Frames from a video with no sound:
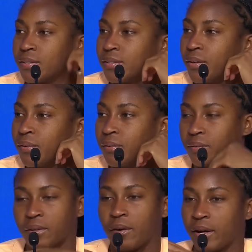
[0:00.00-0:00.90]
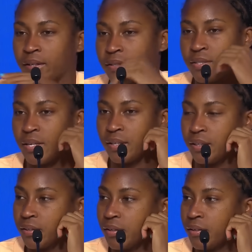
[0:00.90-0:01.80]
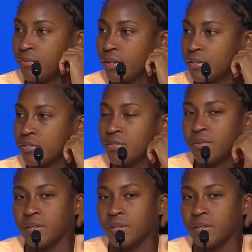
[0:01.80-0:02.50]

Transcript: So, no, I didn't take any offense to it.